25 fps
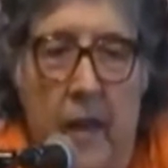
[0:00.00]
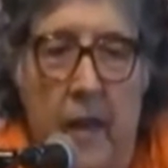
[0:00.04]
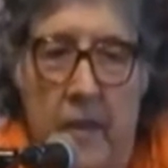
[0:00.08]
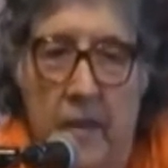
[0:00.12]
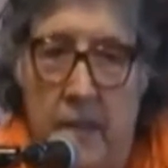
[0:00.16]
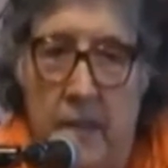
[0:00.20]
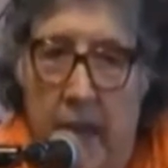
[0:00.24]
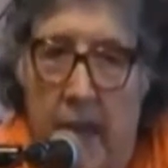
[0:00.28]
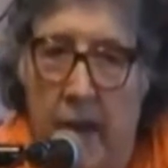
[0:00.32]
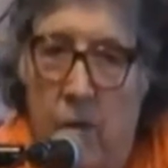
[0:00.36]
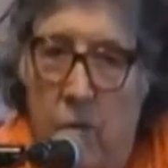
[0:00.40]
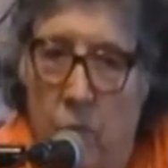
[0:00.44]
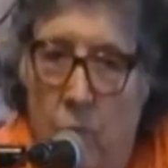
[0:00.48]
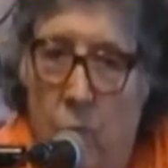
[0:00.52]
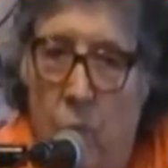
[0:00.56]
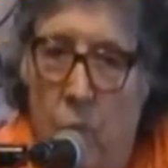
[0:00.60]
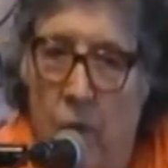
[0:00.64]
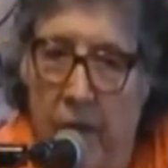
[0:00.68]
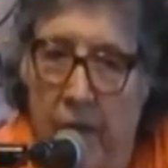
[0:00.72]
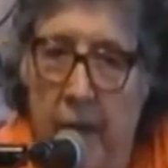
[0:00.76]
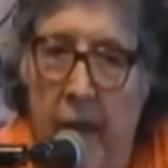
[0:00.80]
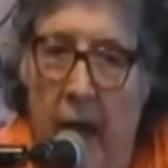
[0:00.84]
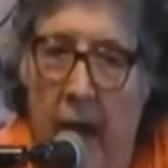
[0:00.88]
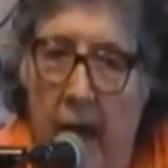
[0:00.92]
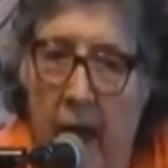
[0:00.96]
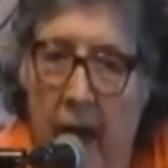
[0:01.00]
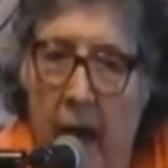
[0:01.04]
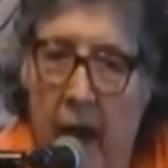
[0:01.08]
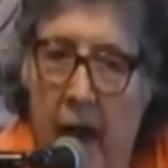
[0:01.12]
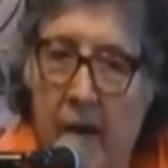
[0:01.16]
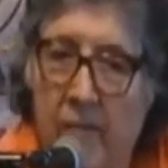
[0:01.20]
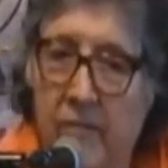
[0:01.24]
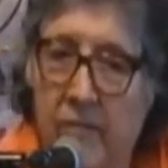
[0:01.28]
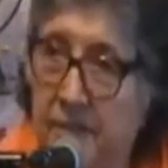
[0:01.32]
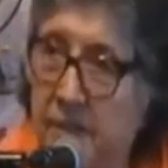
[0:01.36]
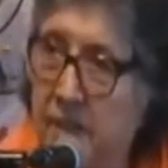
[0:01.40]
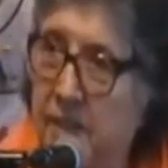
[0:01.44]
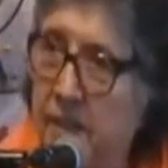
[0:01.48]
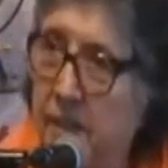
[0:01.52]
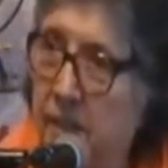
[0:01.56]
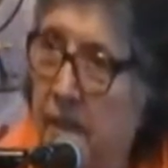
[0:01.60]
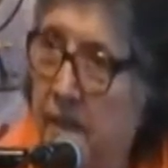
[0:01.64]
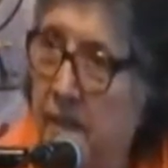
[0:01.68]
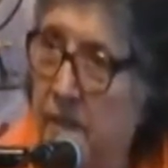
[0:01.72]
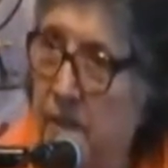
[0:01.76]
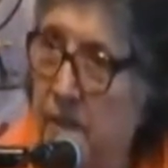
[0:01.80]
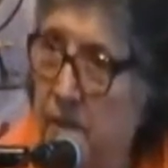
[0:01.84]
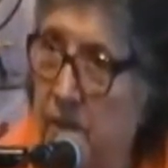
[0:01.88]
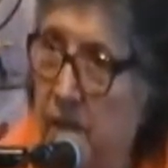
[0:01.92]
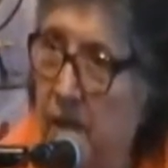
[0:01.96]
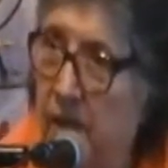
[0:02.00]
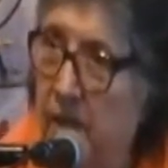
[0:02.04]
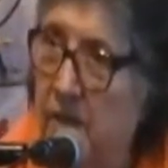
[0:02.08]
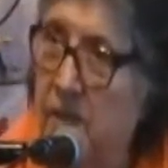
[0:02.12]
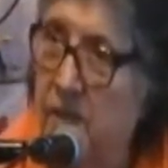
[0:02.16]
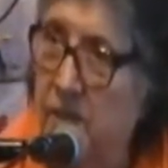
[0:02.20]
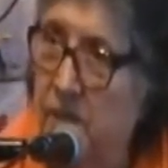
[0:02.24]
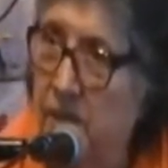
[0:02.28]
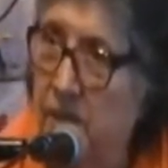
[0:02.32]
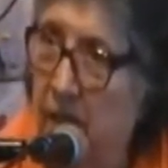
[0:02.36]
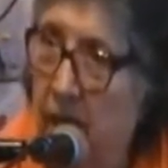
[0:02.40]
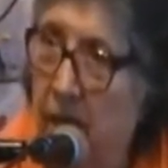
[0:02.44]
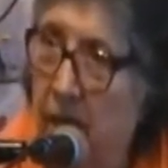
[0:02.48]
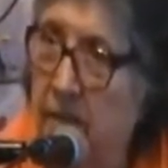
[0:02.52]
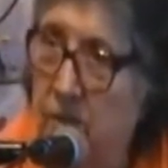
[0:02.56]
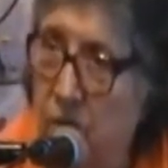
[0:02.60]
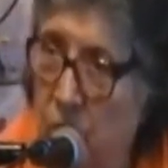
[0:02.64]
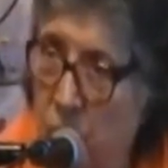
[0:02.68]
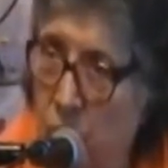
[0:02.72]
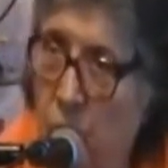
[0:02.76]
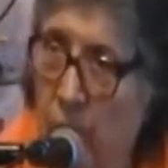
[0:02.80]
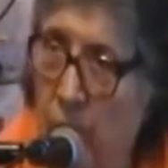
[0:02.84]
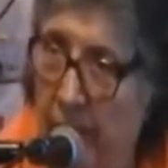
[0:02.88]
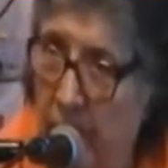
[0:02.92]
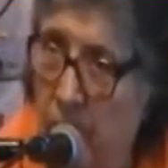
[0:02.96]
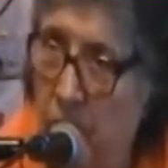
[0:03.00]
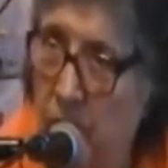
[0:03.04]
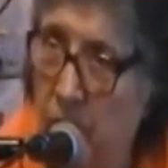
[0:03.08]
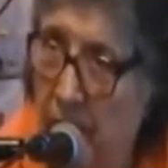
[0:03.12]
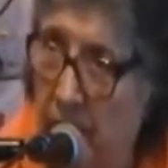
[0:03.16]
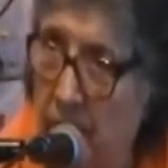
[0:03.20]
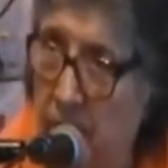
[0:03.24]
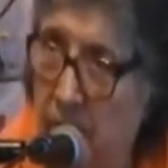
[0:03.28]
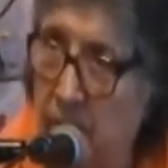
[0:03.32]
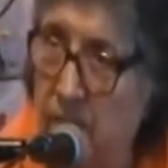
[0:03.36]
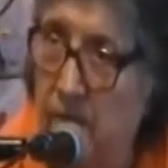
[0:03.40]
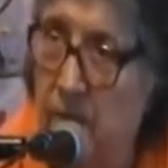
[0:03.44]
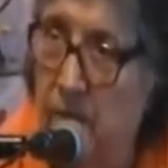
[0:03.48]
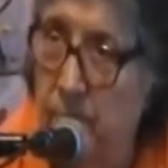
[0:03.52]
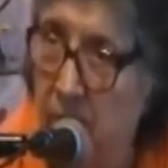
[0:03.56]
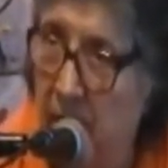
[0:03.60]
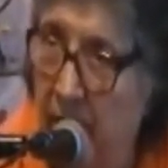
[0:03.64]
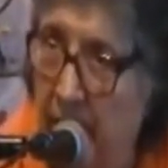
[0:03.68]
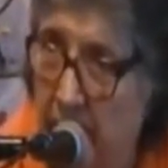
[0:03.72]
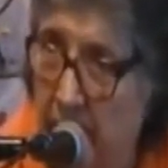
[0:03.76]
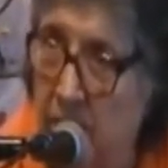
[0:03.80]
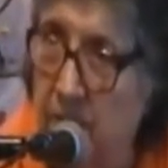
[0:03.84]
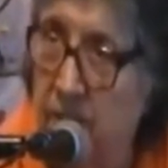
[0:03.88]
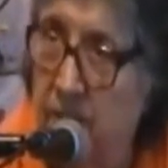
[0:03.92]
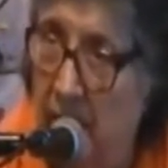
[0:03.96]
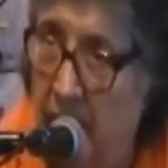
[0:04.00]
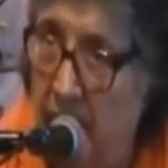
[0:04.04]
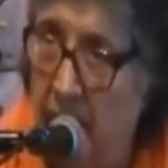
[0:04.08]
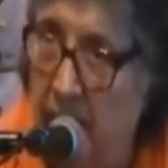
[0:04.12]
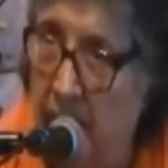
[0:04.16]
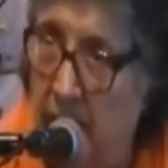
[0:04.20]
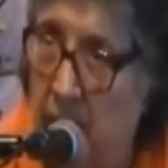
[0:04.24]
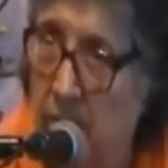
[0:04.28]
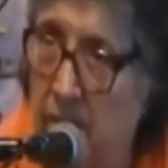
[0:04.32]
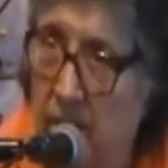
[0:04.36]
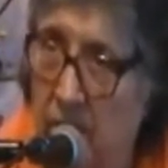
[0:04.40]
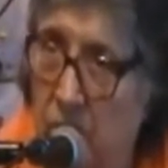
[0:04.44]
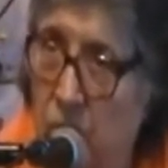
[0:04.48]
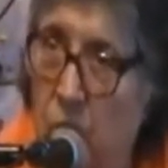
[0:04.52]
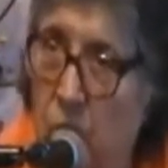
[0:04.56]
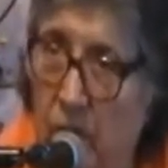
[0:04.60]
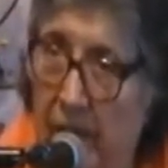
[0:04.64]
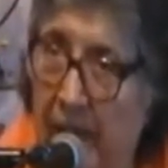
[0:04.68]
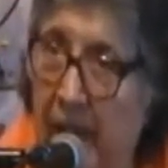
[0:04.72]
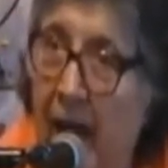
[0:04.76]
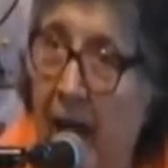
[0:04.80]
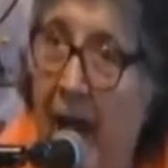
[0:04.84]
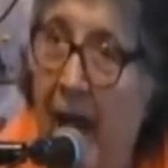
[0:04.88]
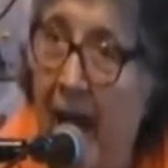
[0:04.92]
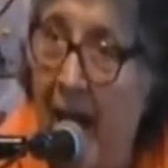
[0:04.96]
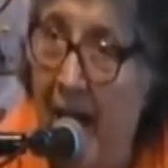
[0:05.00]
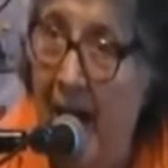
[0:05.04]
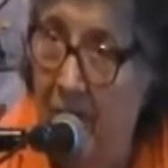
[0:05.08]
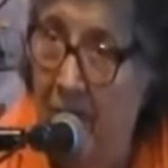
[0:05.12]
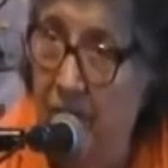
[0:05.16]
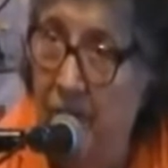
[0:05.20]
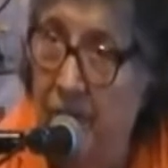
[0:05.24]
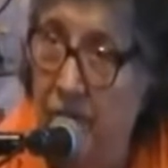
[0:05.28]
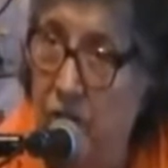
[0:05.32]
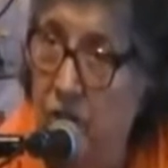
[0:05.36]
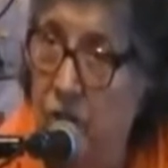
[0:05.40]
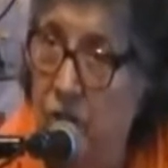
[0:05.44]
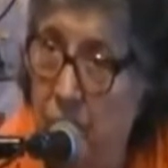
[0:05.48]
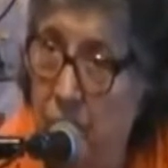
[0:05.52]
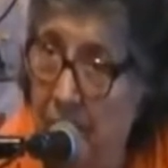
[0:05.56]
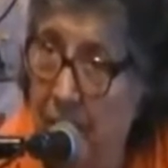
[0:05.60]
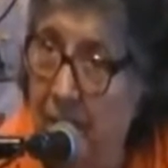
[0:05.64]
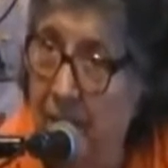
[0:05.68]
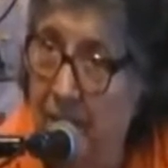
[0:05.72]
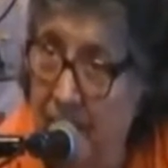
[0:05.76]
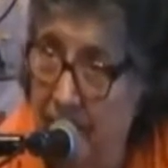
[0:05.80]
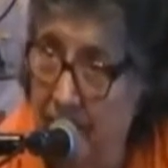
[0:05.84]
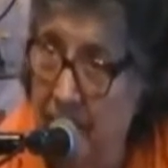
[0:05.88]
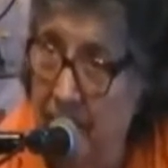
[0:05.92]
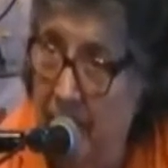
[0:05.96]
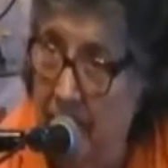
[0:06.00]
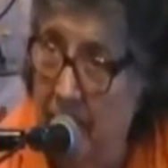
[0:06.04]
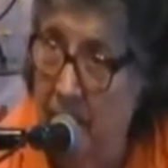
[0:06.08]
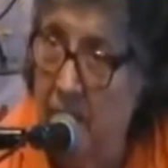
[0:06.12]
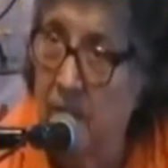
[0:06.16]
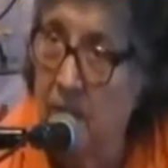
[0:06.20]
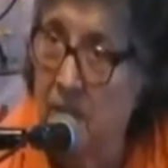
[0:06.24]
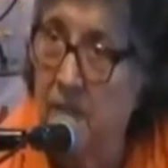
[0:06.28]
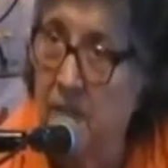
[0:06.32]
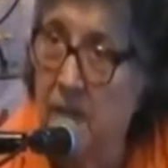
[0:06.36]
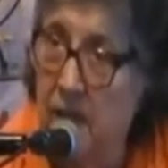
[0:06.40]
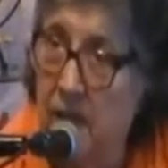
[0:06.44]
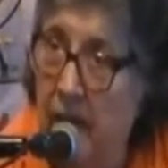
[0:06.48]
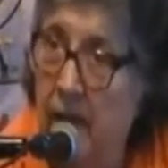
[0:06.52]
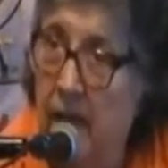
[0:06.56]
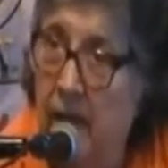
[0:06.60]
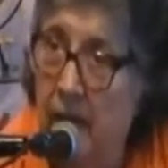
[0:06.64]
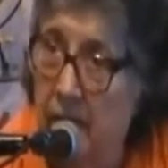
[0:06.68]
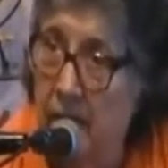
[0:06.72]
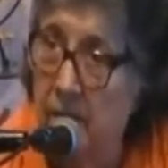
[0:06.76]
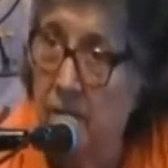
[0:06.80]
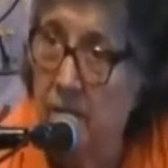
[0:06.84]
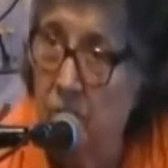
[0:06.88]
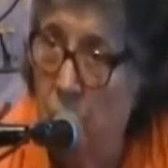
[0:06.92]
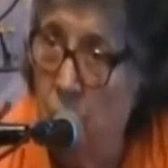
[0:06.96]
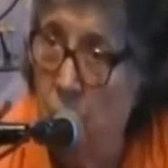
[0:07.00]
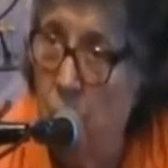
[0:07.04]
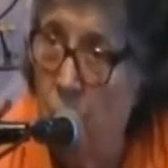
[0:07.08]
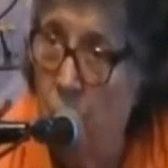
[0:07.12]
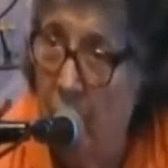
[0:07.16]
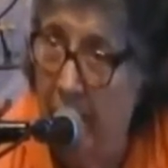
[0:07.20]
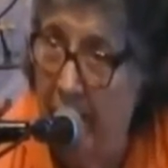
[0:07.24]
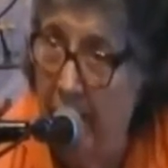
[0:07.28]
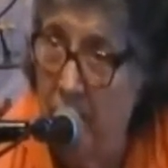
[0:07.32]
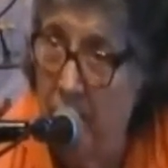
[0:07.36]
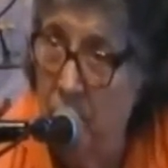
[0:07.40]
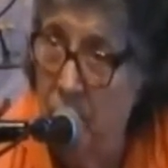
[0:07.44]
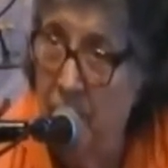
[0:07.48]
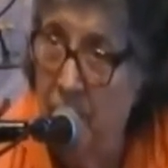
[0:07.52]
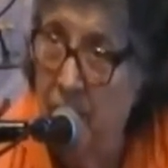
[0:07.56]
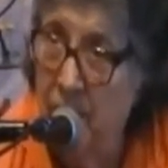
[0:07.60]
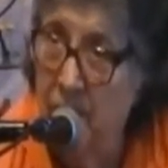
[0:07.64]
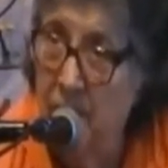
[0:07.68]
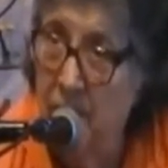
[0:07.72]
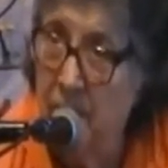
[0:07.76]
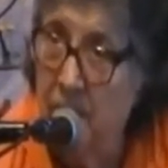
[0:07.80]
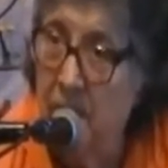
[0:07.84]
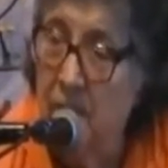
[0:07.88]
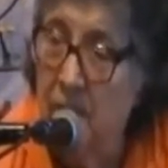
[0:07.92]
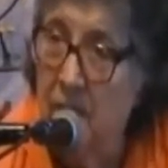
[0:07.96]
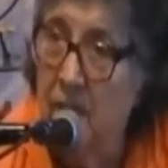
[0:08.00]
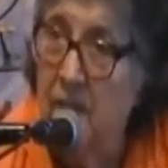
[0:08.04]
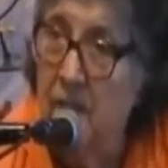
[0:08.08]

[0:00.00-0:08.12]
Now, we have to exist as awareness to meditate. We have to exist as awareness